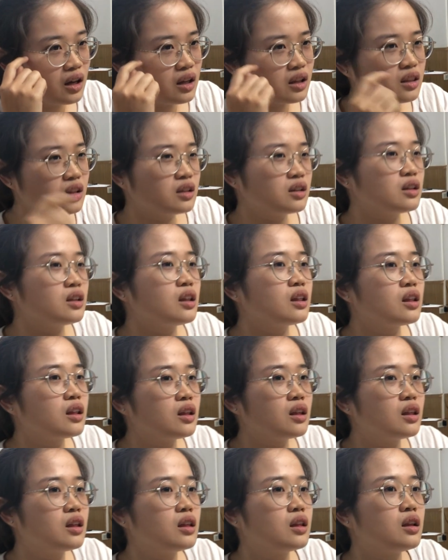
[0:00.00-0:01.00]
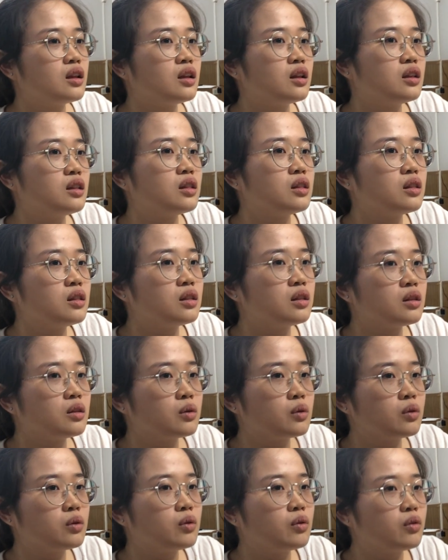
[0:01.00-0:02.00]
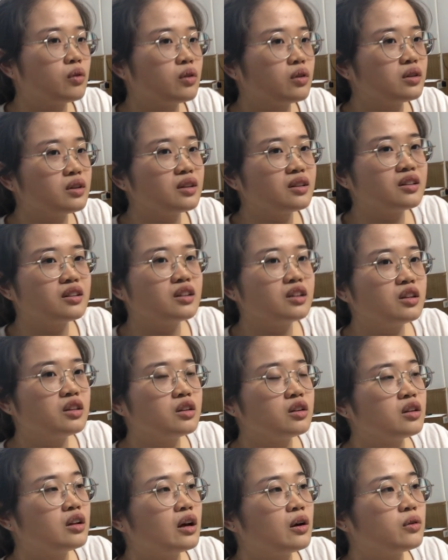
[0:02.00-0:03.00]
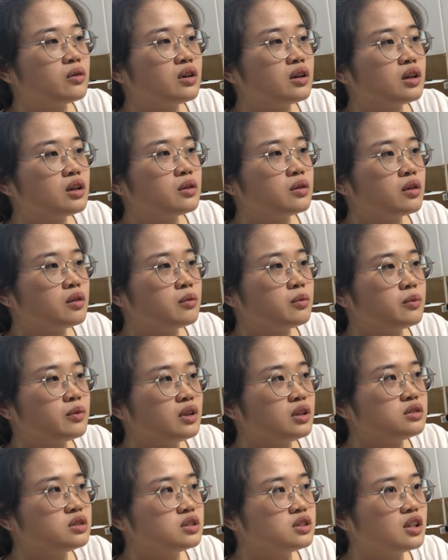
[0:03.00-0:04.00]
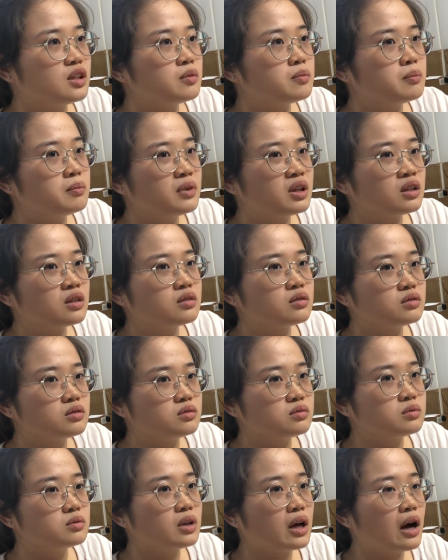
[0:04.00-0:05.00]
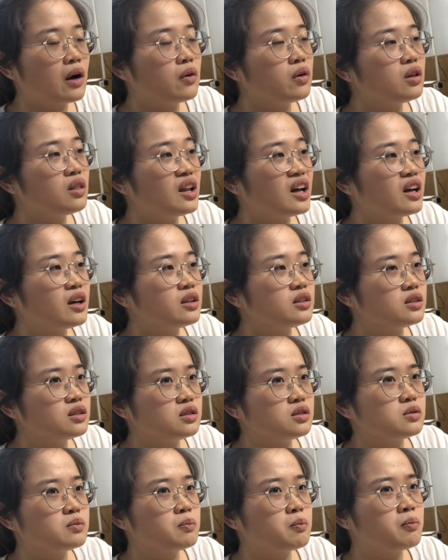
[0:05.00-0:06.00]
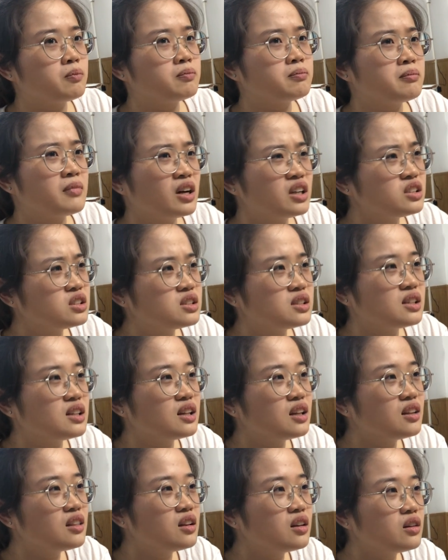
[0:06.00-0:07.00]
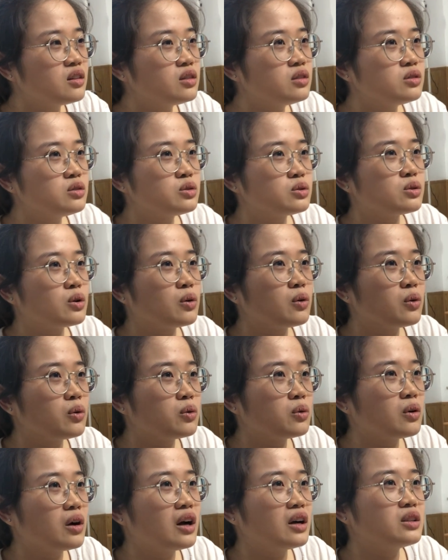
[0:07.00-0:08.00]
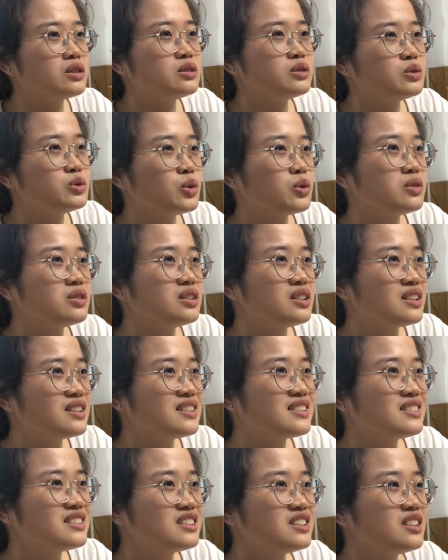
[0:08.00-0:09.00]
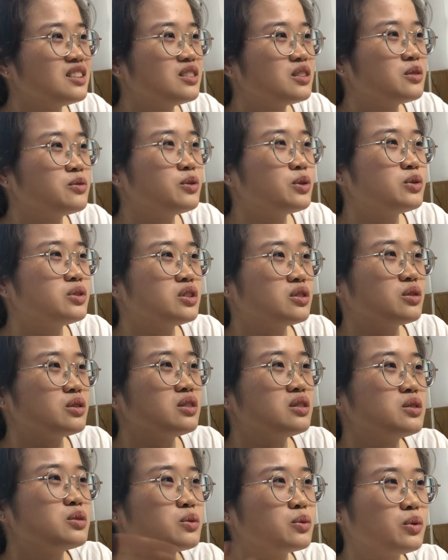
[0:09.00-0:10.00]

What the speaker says: I think in the nowadays the internet make our life is much easier. So I don't think in the future it's